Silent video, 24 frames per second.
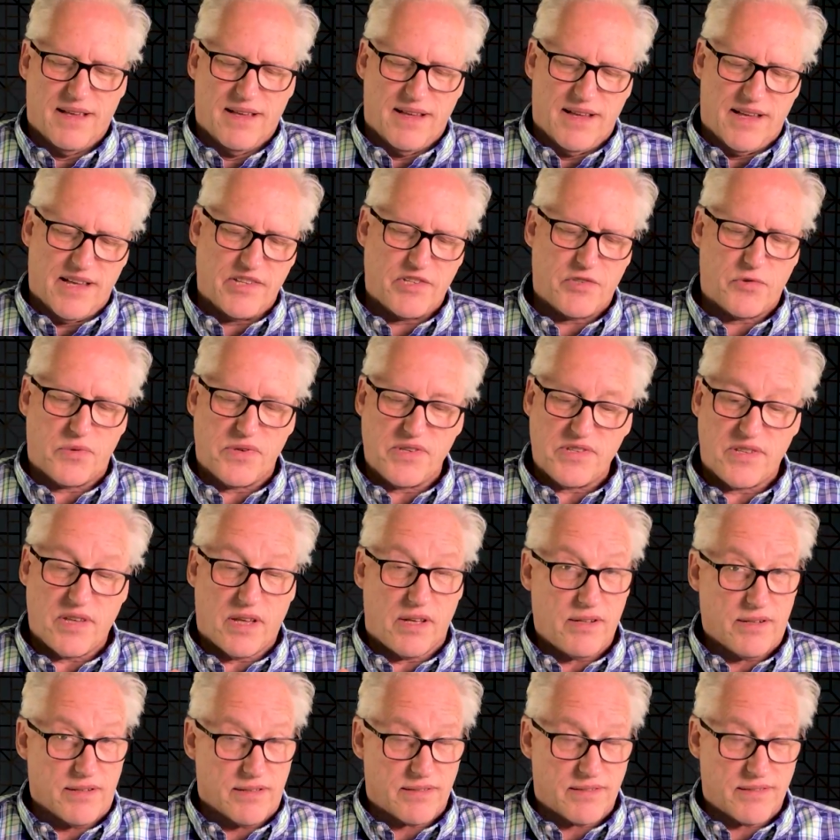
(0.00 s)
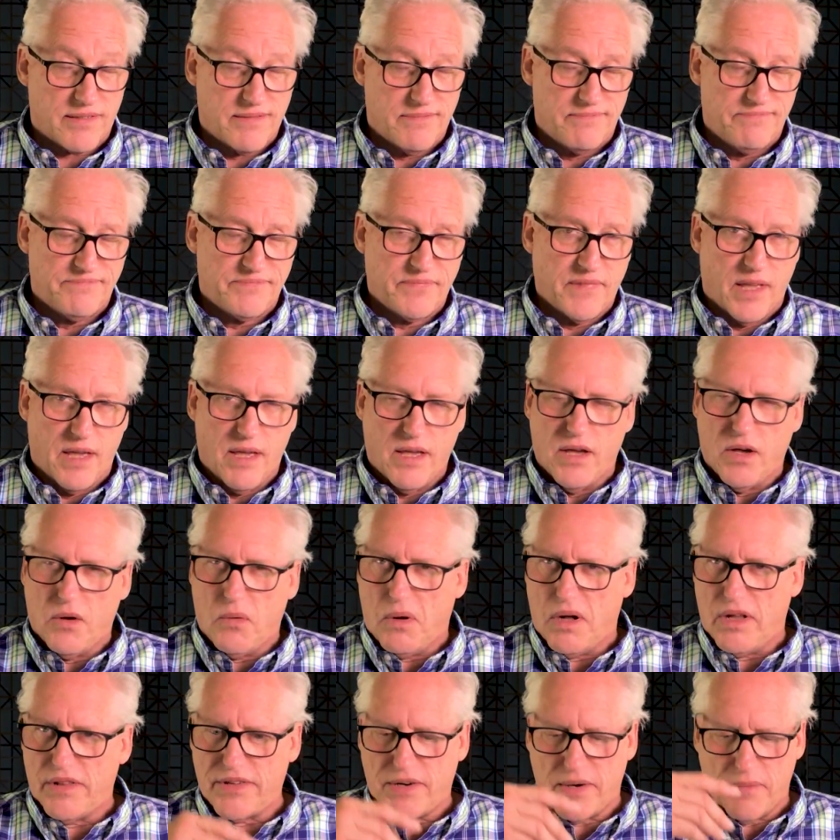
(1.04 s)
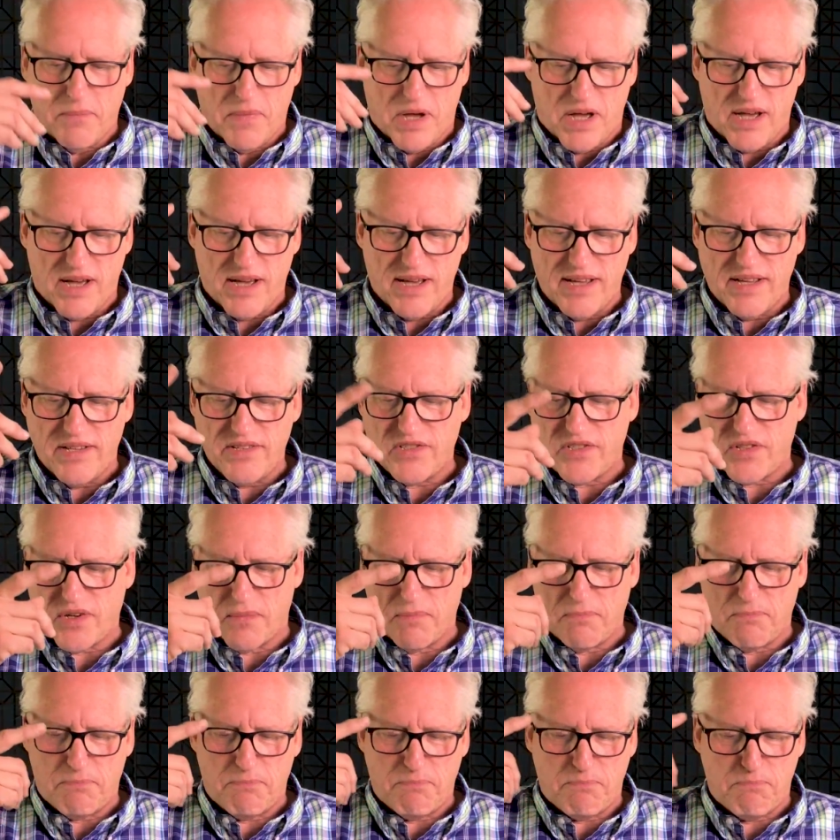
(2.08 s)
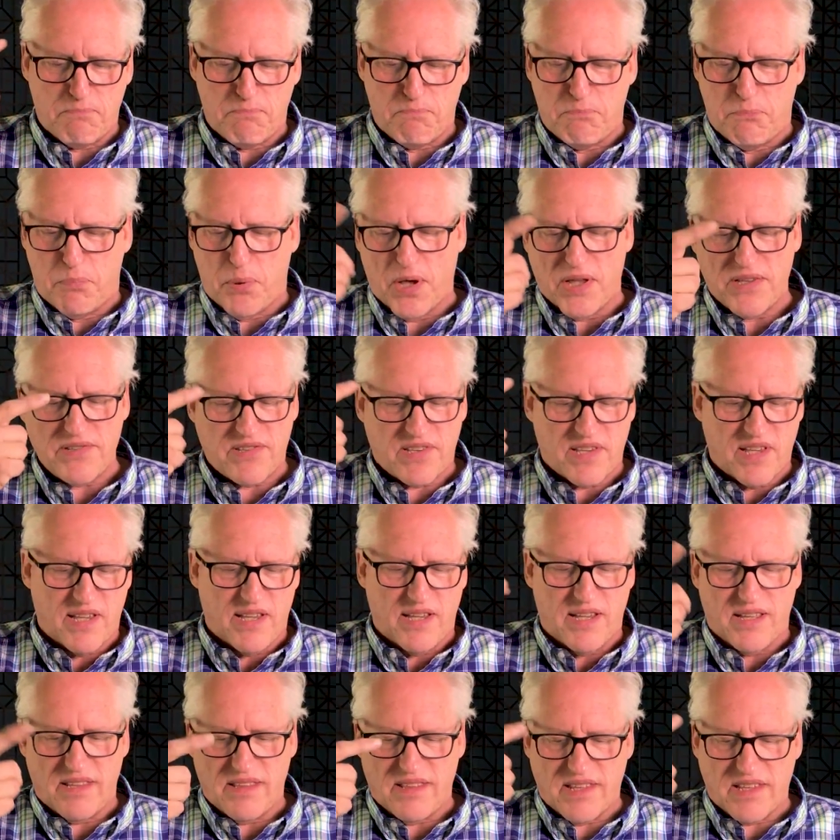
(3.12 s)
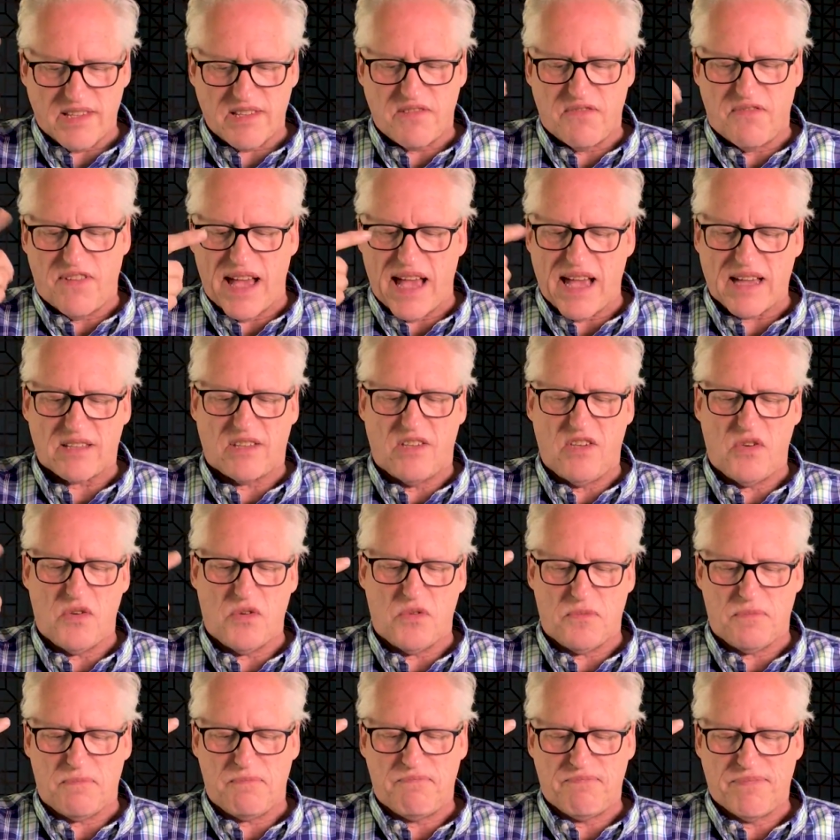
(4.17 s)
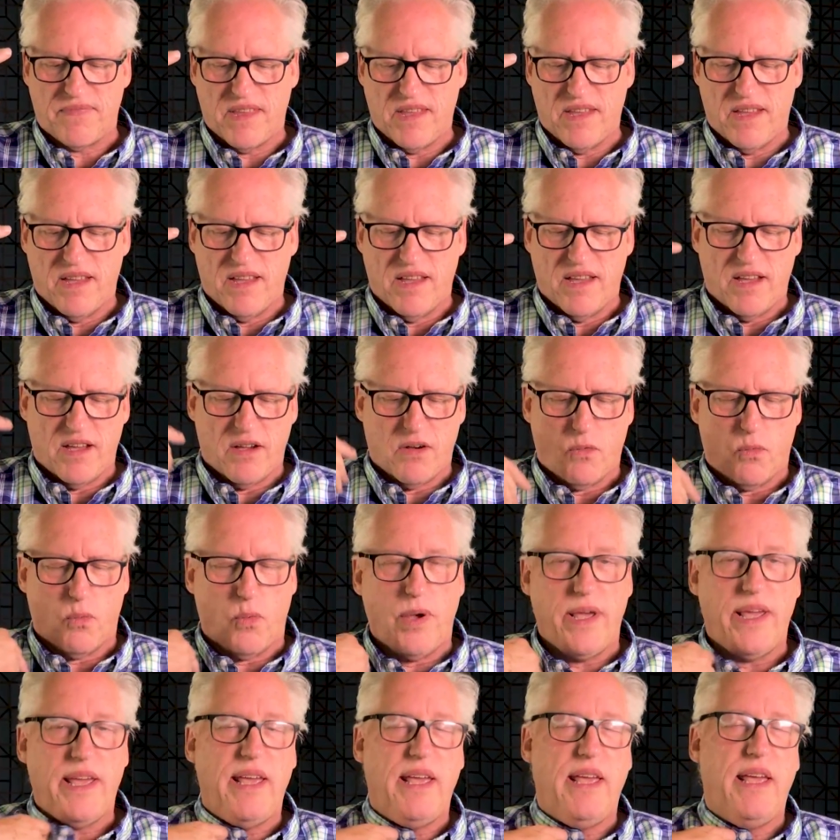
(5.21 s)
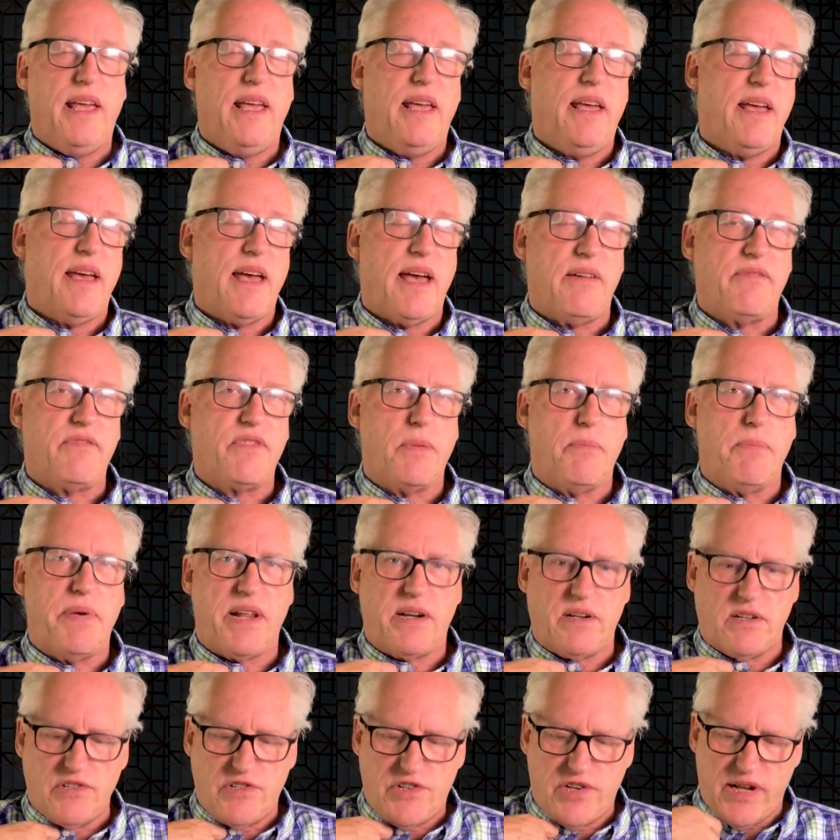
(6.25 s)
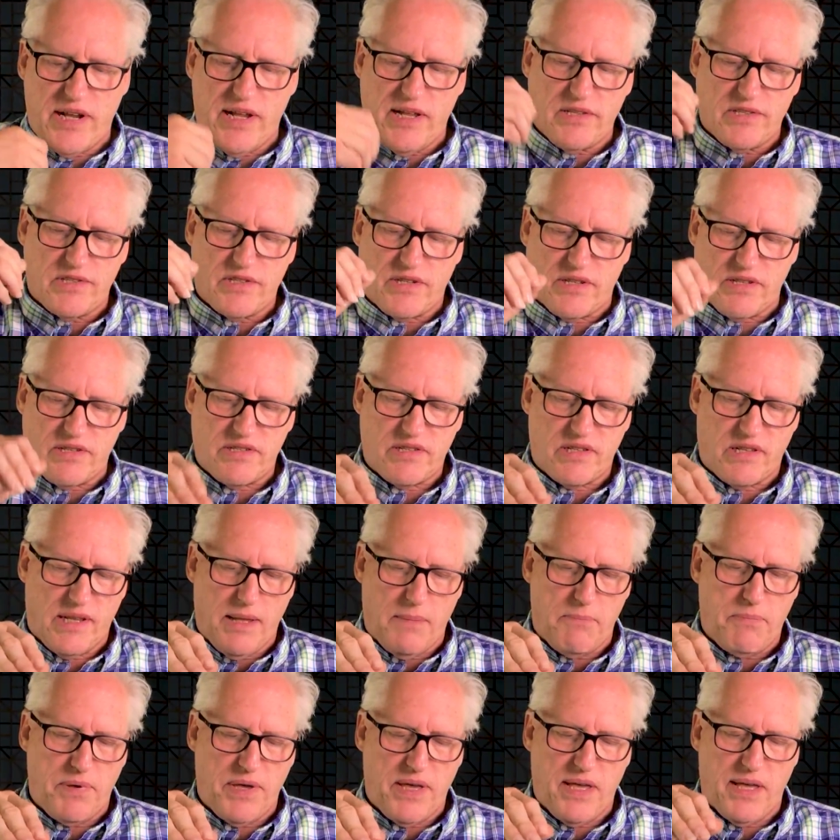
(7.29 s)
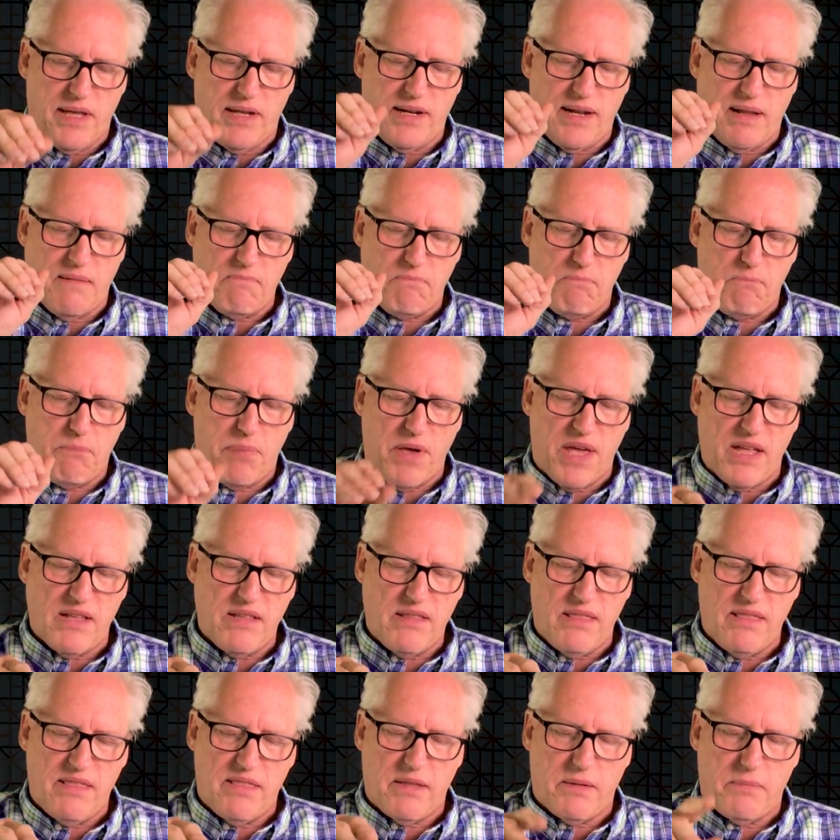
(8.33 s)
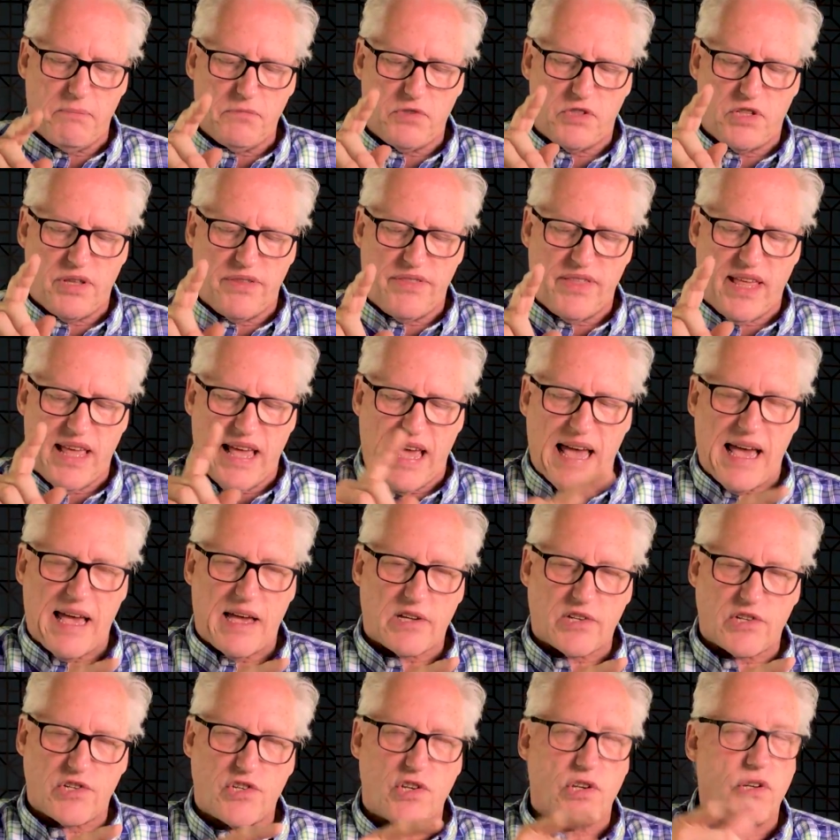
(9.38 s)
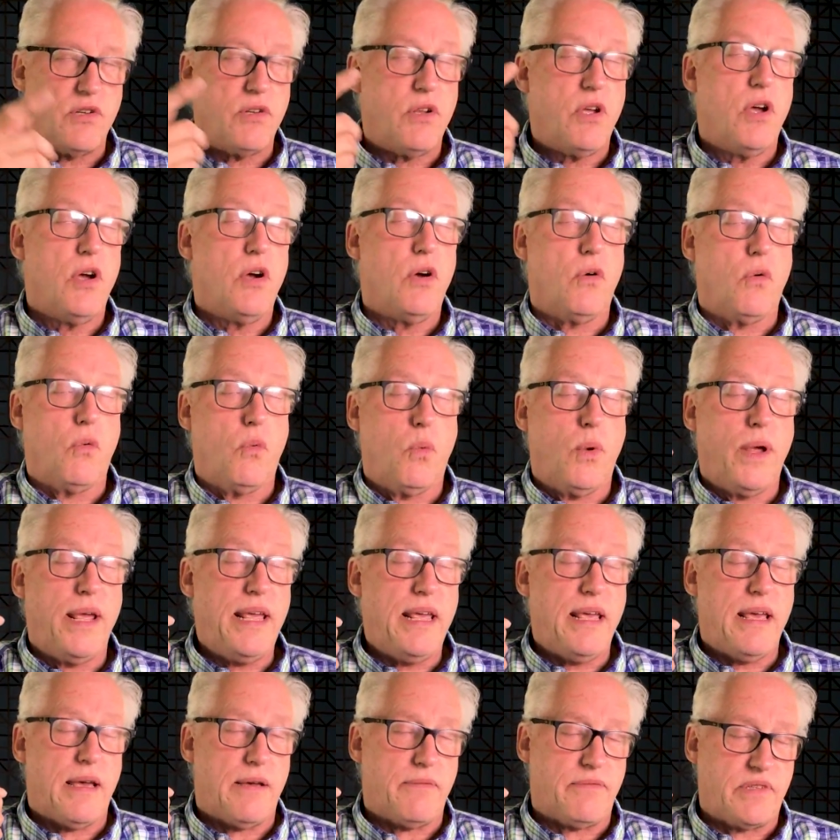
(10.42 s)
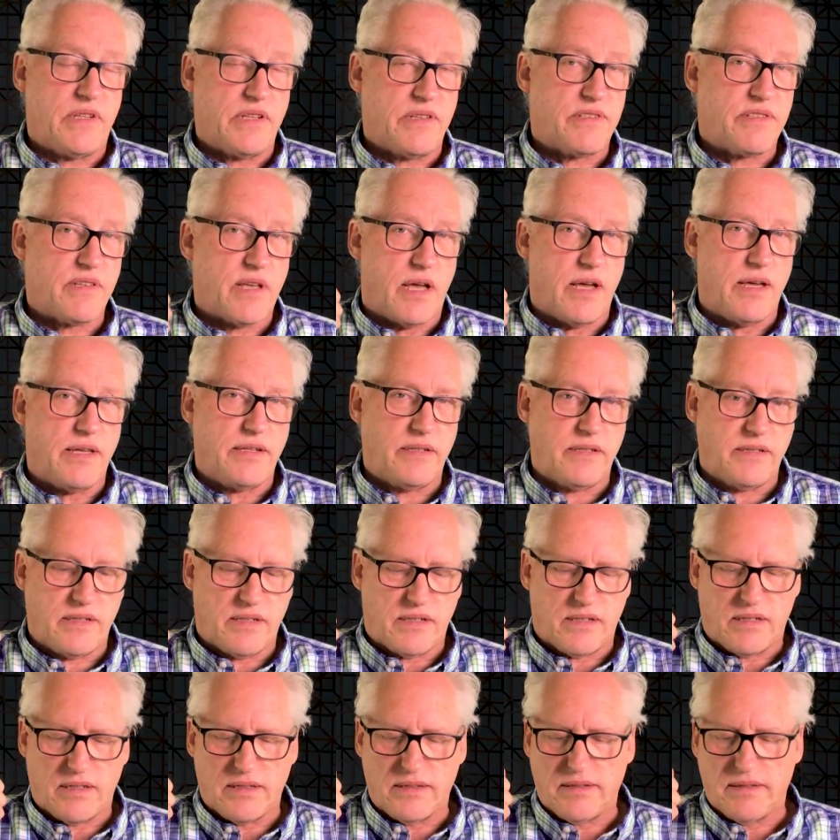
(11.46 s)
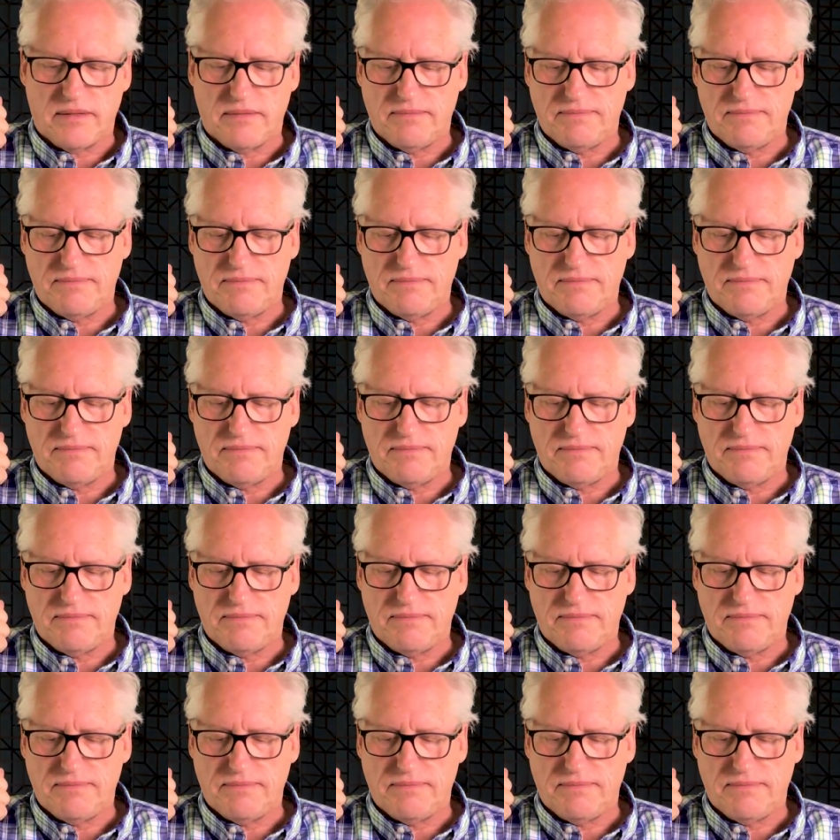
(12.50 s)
As a result, while their minds are buzzing in this vacuum, we have the better chance to slip in and bend them to the action we have decided on.